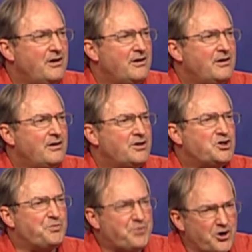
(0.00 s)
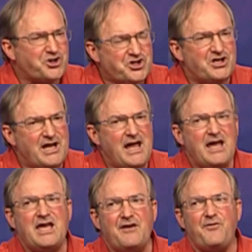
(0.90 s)
to personally
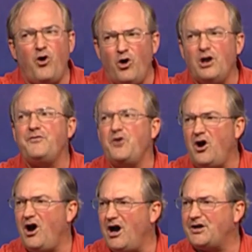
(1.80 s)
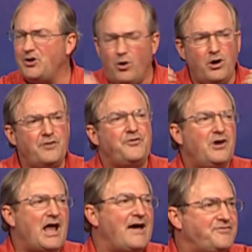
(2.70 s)
give all of your heart and all of your
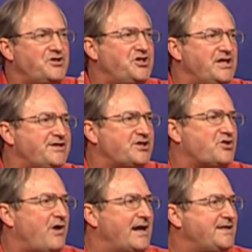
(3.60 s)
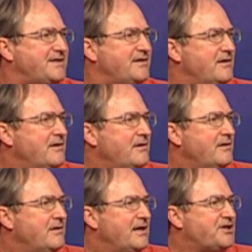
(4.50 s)
life to Jesus Christ.
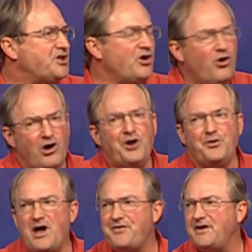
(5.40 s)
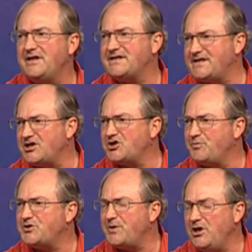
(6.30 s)
It's an all or nothing decision
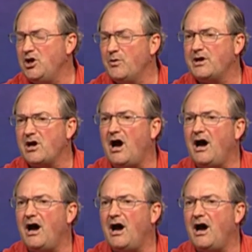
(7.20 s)
between you and God.